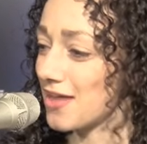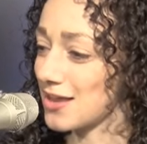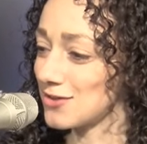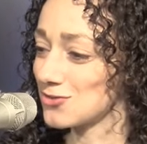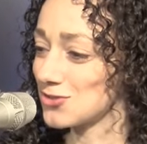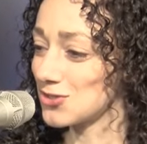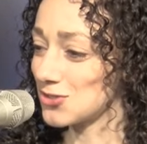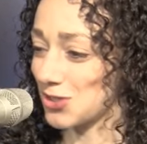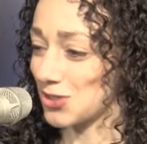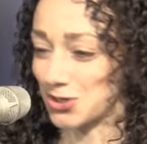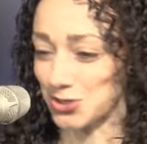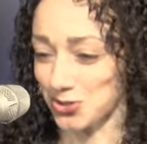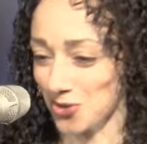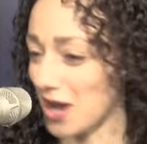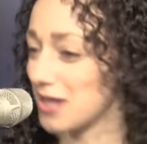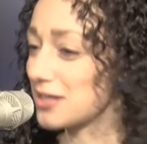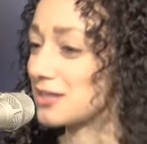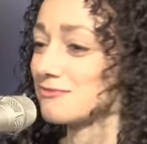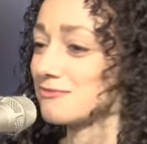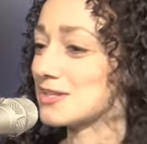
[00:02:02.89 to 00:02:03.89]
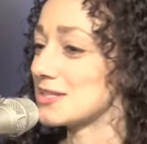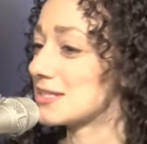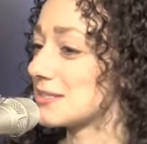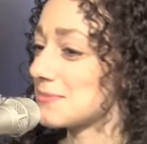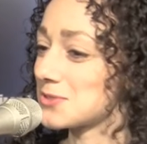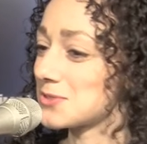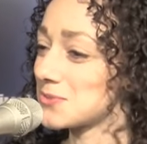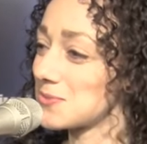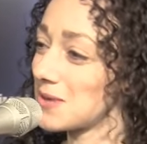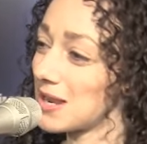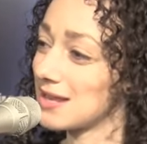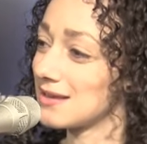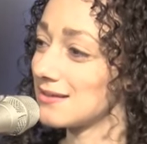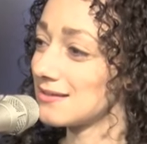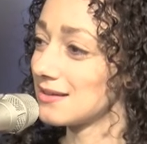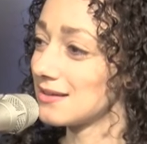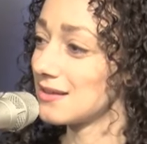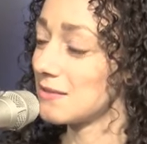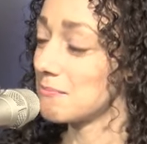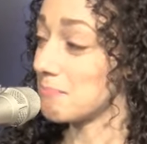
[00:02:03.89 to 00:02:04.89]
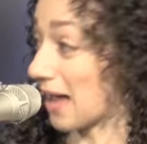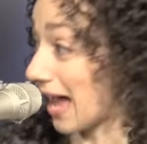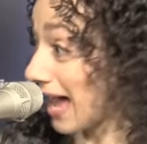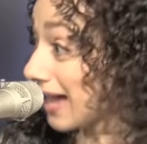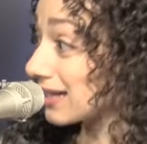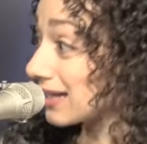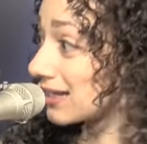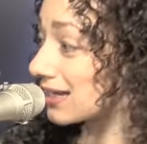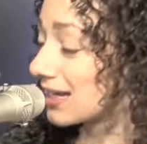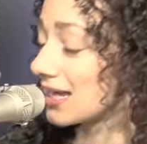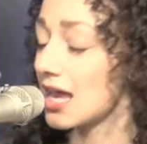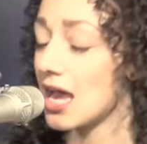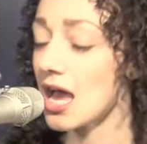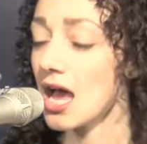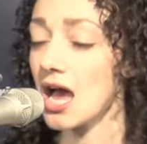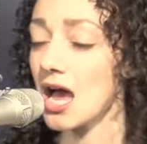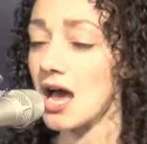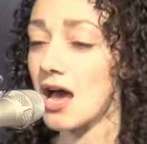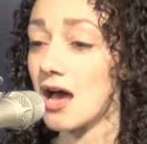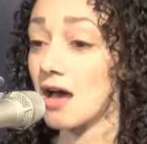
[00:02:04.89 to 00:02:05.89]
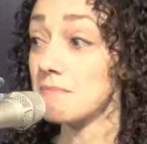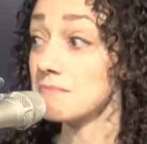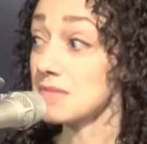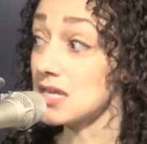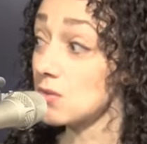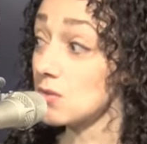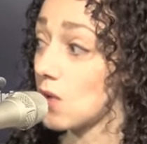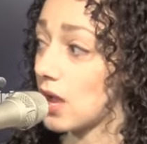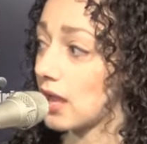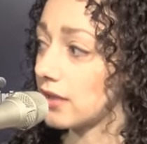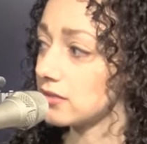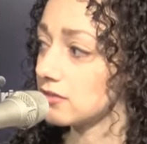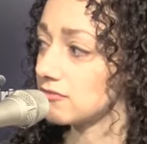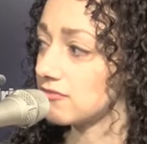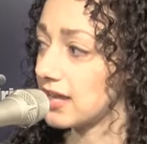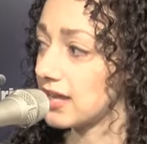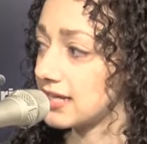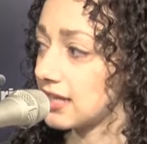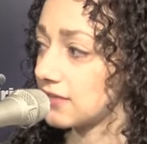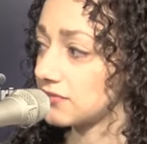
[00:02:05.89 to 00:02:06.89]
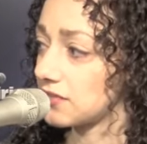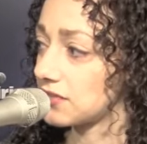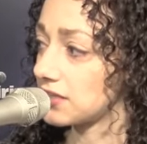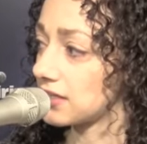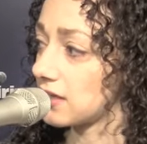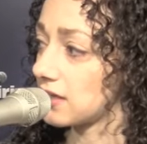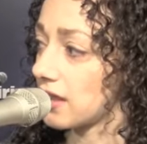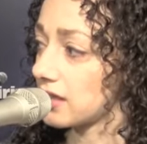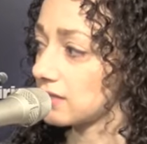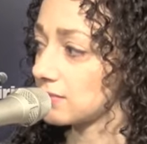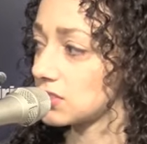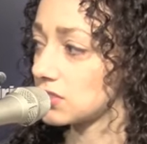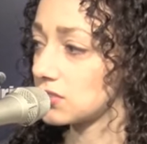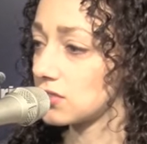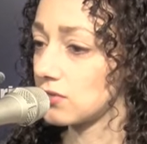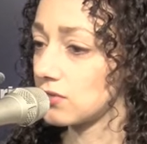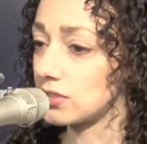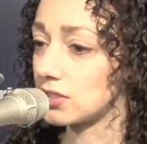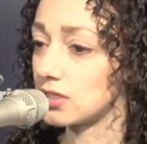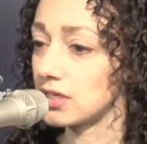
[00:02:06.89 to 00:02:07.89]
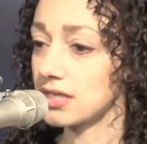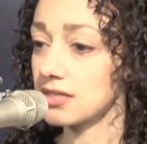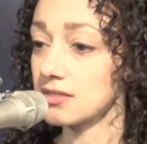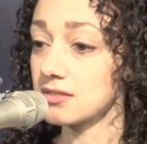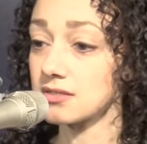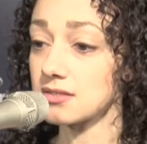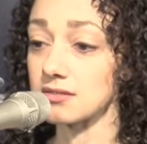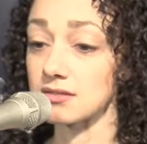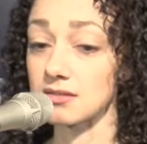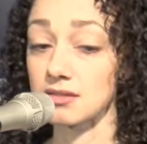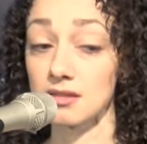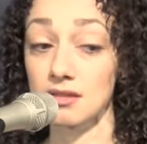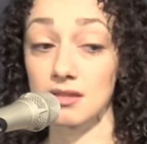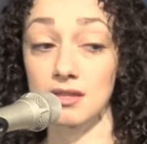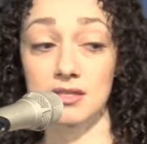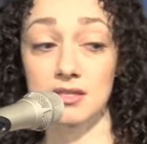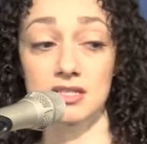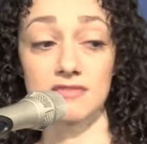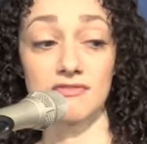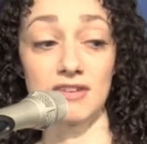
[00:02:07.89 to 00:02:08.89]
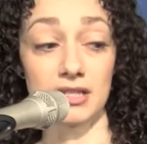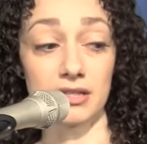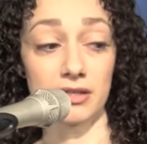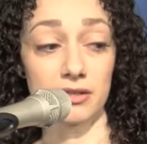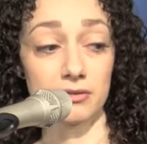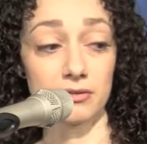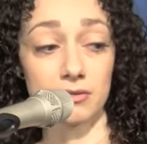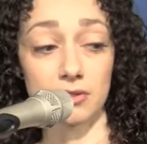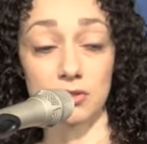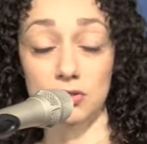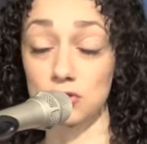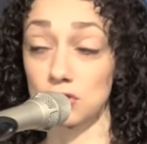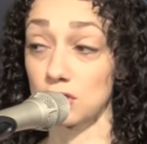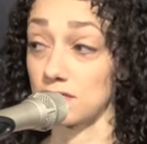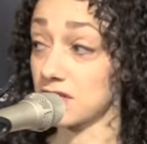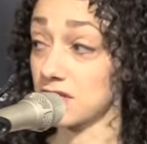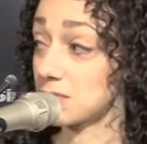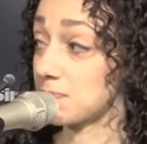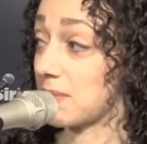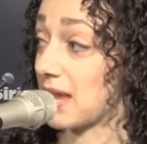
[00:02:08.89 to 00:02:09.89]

and she's going to try and convince him to write back. Uh, meanwhile, you find out that the anonymous donor is this fellow, Jervis